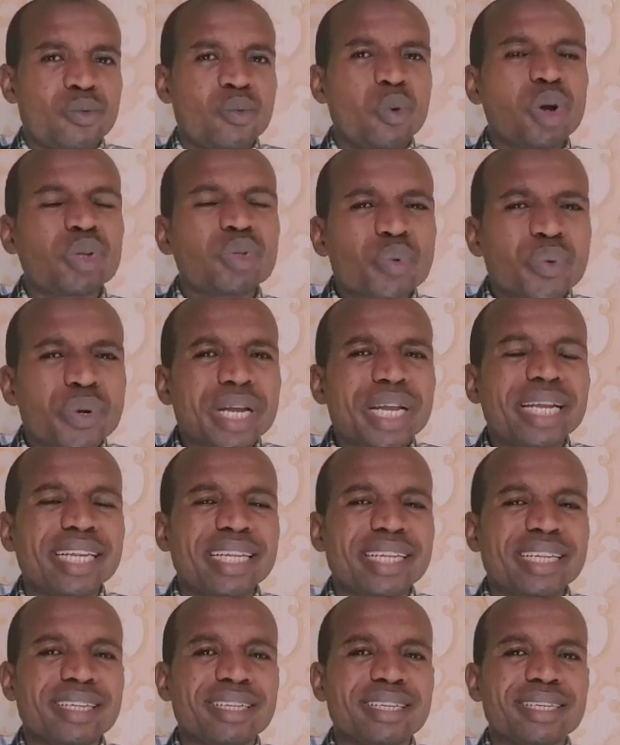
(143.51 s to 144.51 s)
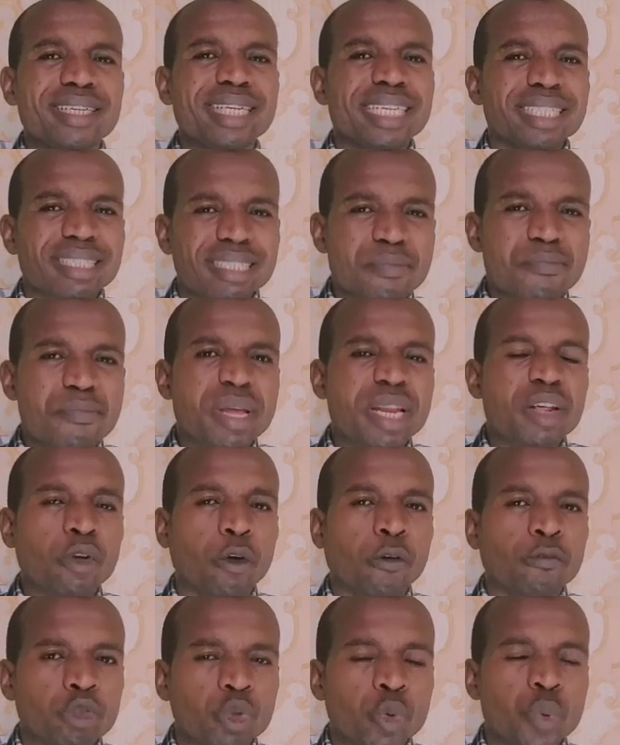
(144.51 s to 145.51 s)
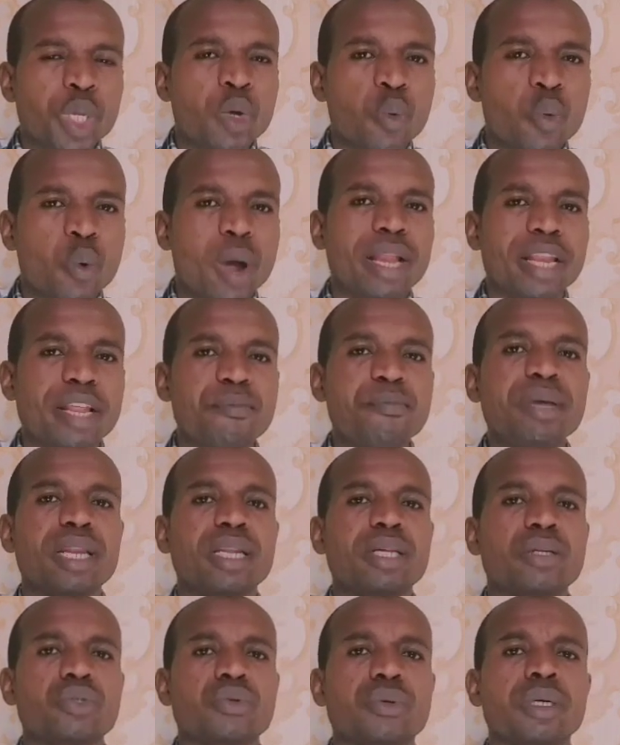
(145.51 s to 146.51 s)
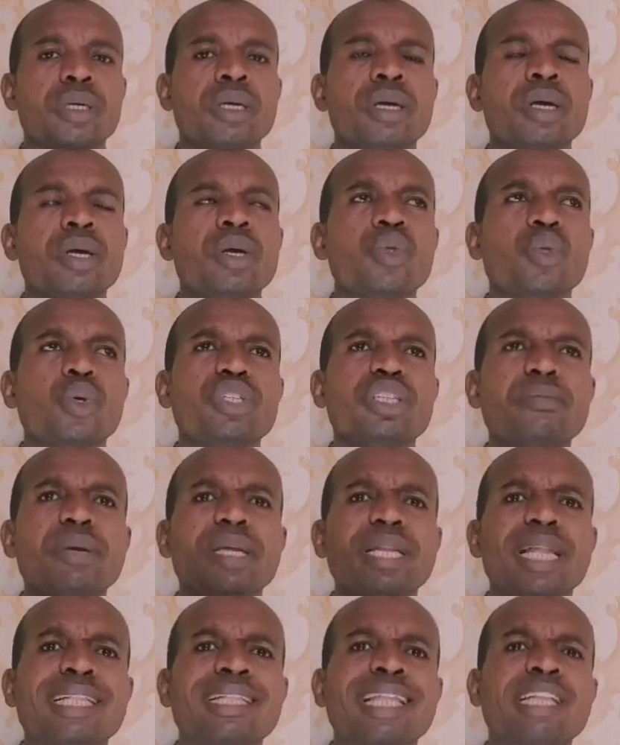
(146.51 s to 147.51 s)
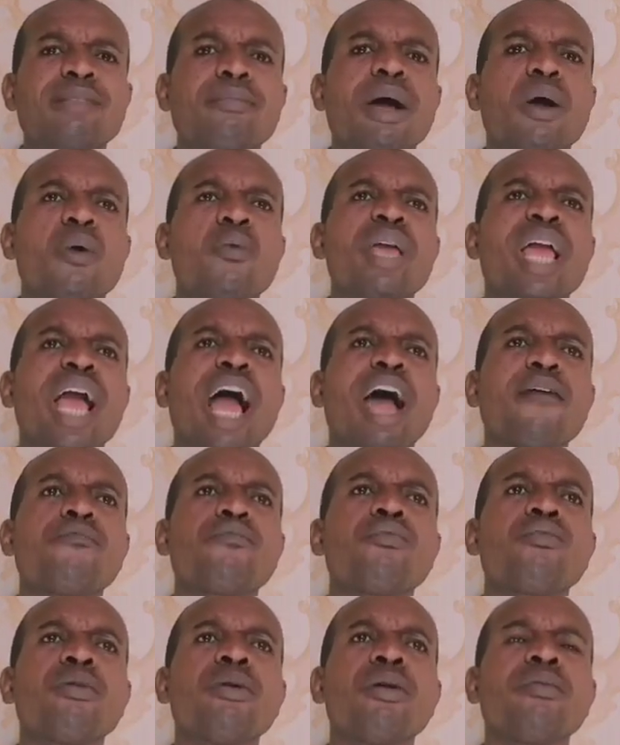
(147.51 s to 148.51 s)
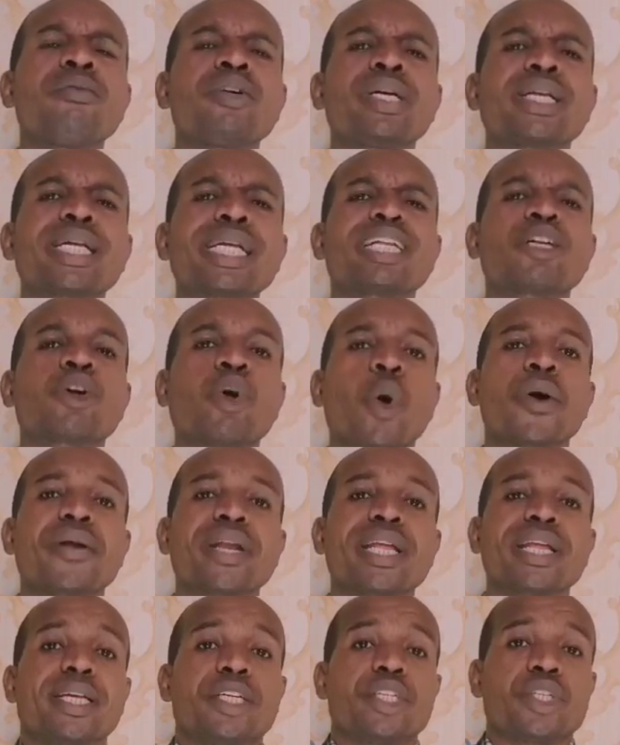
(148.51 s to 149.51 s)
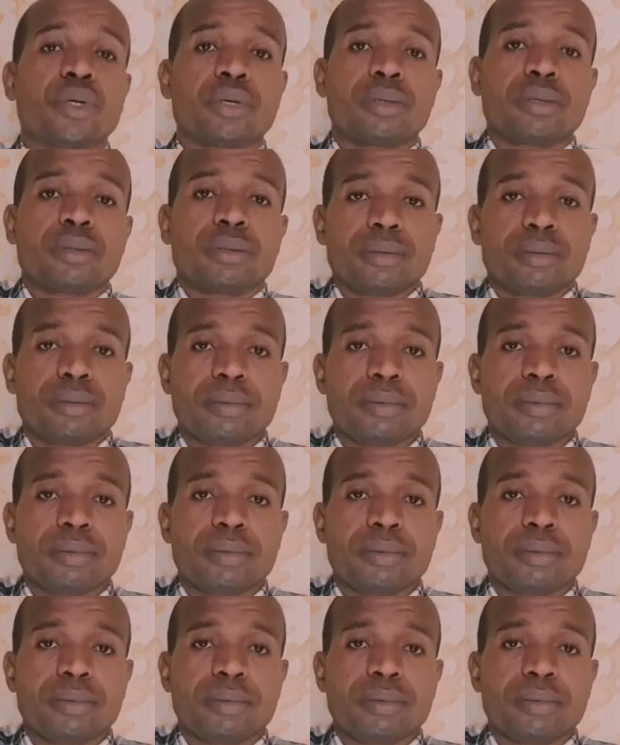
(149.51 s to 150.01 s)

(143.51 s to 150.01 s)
What really is the meaning of doing well in ministry? Does it mean that that man will have great congregation?